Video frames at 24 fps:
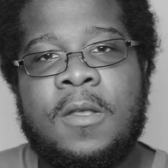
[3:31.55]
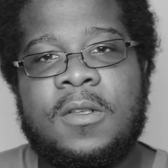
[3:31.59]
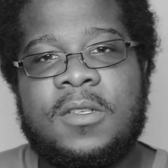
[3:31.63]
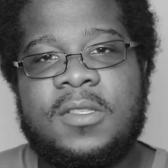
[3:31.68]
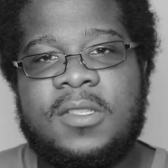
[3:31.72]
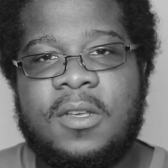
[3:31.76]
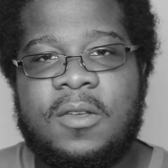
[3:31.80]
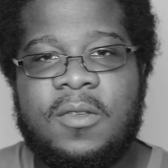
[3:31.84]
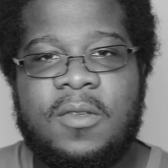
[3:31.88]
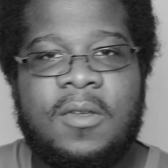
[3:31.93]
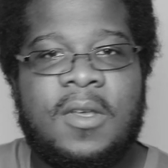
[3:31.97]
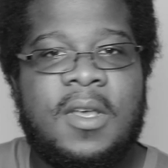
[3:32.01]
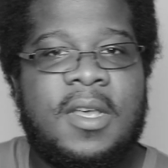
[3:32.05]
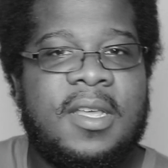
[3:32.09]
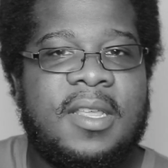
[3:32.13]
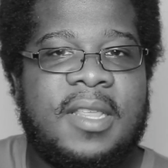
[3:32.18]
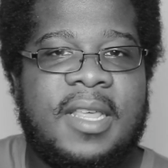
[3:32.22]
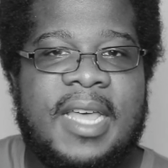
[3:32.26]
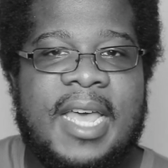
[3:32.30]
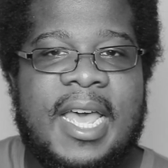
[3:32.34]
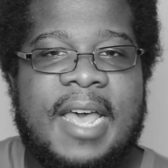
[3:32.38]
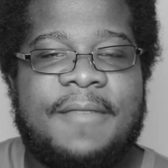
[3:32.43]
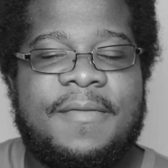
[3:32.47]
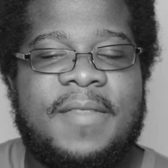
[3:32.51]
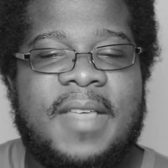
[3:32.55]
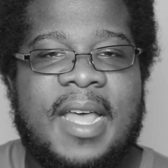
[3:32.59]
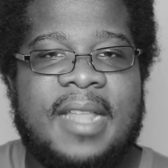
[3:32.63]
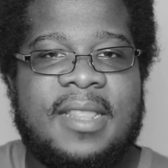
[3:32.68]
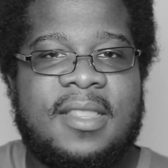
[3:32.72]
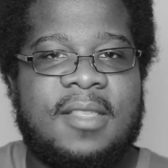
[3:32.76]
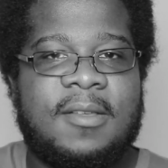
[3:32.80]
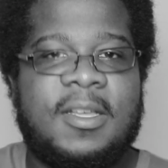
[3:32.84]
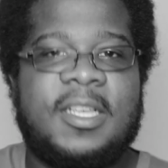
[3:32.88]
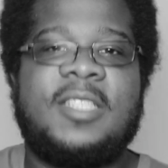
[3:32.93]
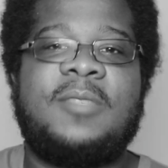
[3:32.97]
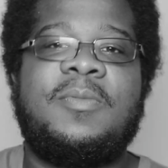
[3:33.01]
So they have
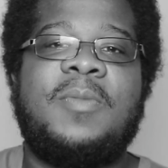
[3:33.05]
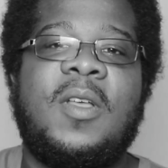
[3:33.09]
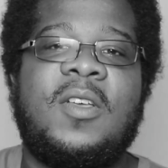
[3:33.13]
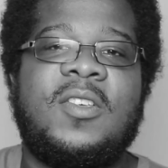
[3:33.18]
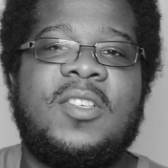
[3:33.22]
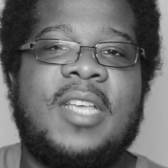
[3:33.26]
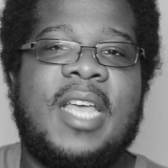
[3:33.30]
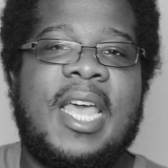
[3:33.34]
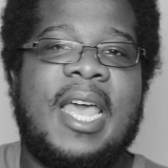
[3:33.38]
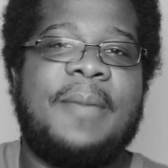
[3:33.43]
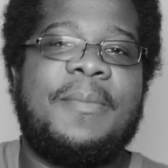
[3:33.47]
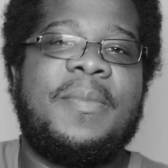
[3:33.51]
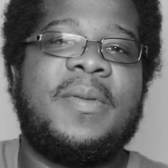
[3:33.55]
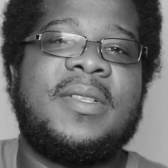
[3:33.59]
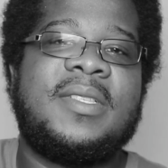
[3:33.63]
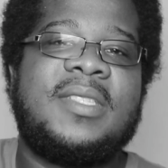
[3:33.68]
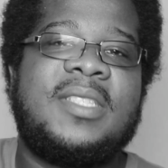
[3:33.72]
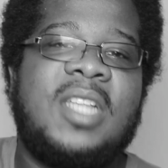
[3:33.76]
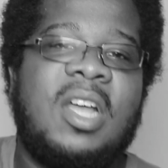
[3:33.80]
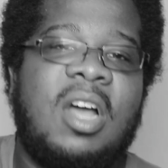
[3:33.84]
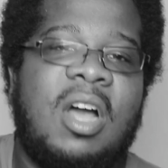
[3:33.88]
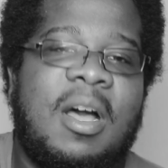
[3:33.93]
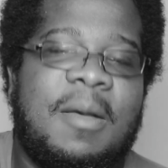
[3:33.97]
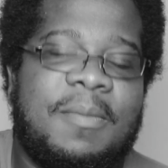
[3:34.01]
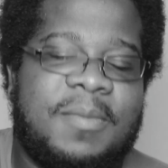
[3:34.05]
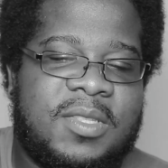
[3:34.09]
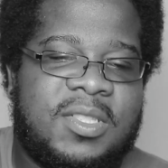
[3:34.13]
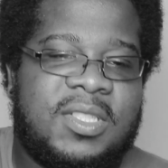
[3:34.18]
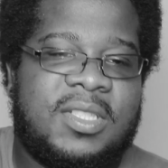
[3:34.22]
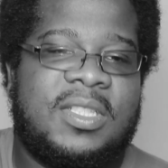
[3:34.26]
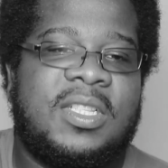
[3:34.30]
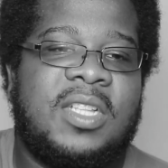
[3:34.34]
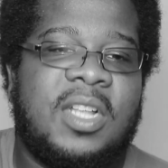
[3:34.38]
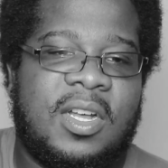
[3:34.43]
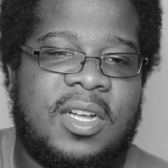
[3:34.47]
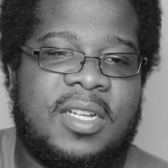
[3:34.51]
that. The explosion happens. Tom's
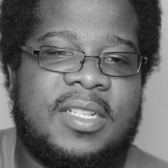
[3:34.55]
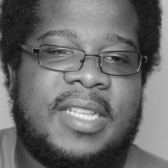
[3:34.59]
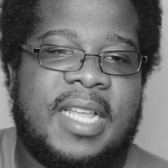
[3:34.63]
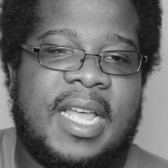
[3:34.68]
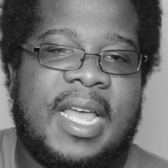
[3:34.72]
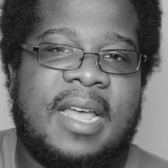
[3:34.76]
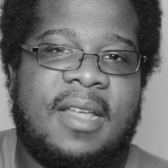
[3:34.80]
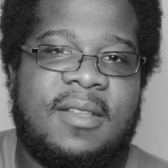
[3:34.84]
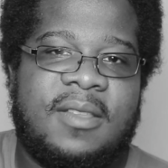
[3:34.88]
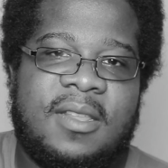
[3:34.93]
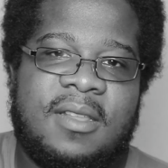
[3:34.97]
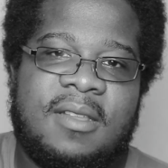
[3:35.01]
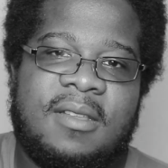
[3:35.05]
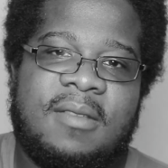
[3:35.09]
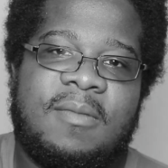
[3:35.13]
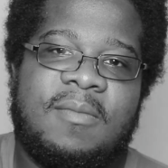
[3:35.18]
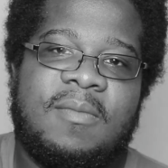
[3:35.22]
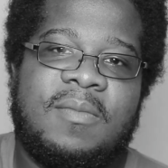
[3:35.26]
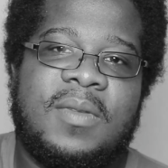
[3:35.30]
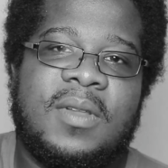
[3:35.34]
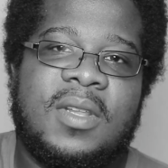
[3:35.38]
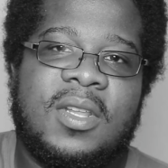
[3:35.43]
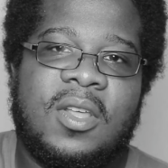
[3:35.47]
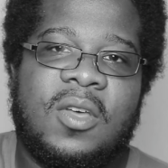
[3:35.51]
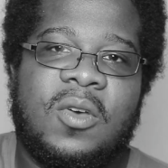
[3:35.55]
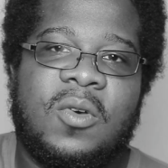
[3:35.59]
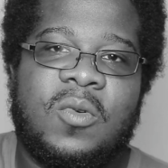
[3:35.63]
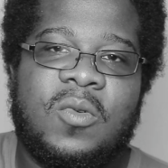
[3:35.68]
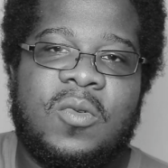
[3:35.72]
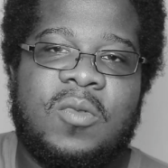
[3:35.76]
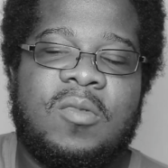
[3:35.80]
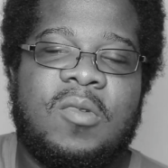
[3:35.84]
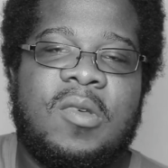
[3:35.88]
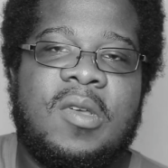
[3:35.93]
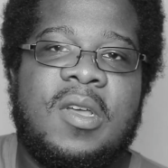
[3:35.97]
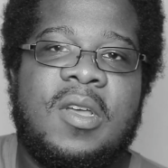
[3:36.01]
stuck down below
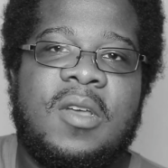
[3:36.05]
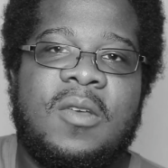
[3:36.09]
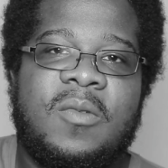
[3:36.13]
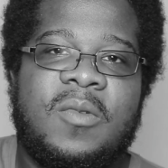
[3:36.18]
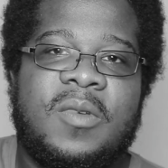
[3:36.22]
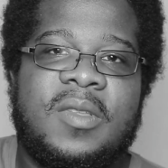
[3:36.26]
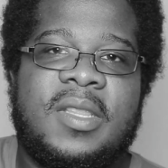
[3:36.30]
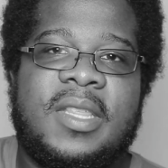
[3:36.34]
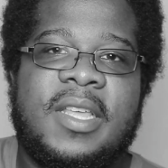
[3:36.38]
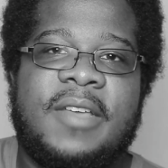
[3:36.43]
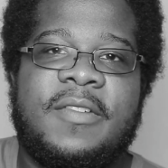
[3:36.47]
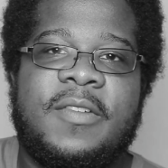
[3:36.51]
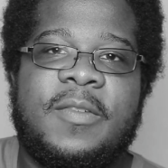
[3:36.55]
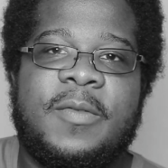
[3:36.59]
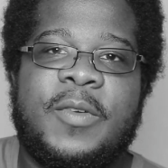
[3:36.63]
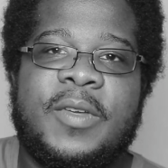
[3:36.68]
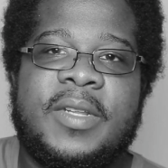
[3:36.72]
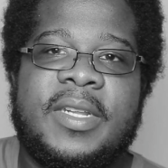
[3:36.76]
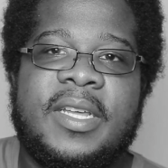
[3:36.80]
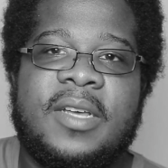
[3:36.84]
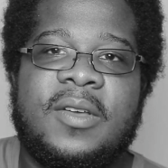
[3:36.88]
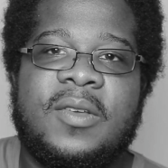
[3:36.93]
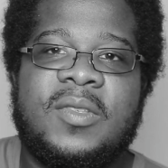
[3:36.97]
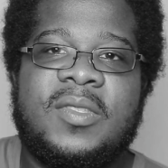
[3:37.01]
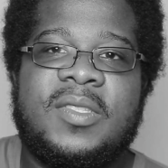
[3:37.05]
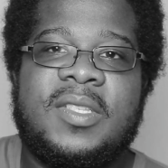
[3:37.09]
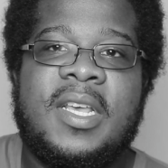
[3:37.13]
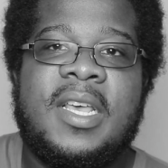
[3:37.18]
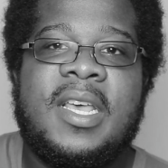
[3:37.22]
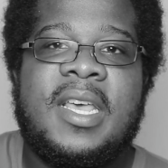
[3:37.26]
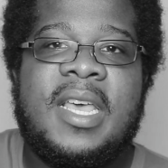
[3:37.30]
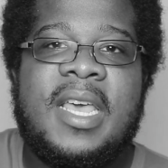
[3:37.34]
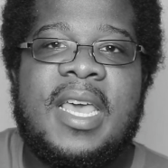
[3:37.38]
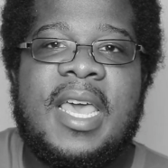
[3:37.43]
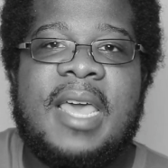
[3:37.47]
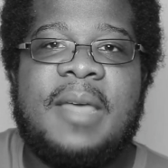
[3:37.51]
with everyone else,
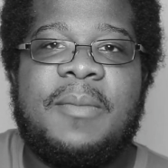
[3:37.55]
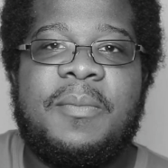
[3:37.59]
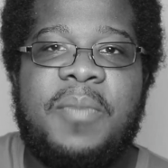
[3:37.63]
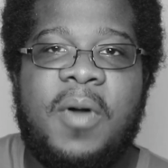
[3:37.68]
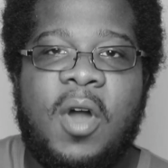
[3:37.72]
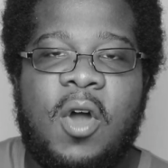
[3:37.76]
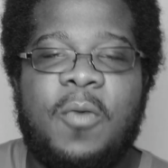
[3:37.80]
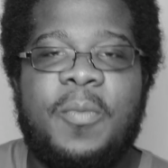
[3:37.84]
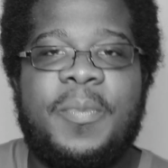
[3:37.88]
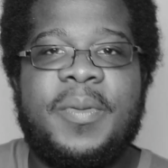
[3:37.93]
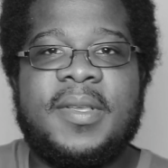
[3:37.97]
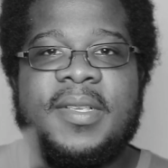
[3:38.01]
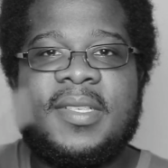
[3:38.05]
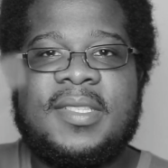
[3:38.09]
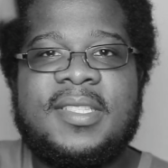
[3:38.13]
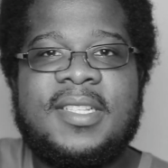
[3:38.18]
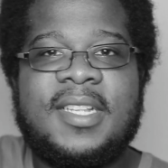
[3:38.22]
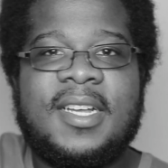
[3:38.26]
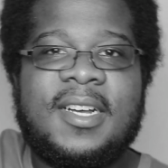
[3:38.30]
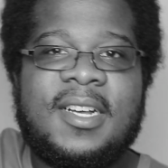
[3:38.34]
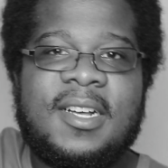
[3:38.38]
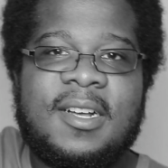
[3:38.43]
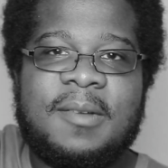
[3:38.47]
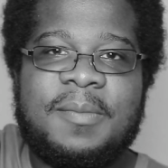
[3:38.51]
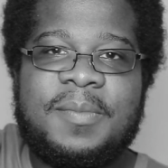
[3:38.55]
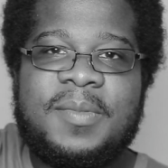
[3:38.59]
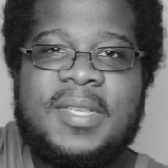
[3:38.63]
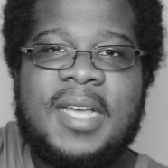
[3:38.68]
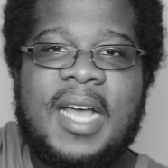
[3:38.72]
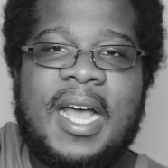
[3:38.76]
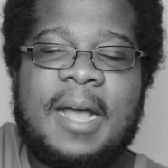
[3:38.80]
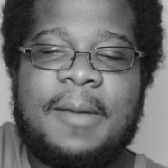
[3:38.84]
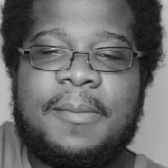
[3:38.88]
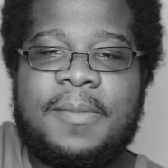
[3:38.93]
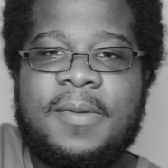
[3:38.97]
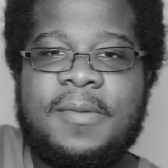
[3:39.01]
and Pope is stuck up
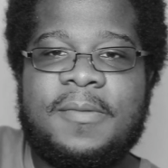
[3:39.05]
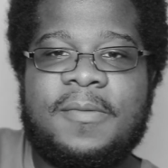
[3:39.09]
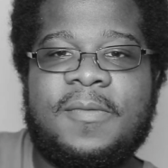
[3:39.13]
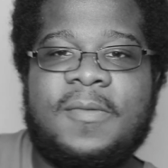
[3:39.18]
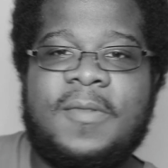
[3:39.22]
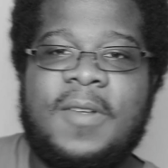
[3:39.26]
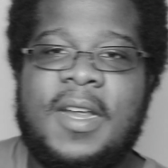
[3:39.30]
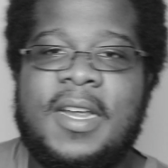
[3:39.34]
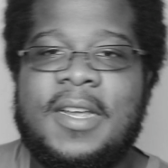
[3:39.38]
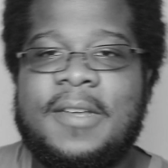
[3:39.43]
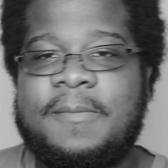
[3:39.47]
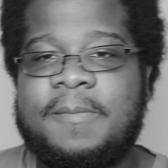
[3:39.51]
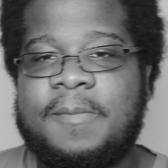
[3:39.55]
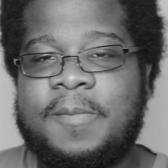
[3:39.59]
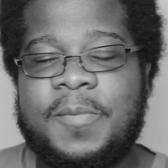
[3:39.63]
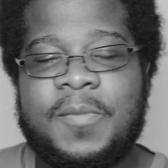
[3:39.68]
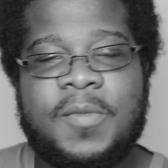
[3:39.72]
top, right?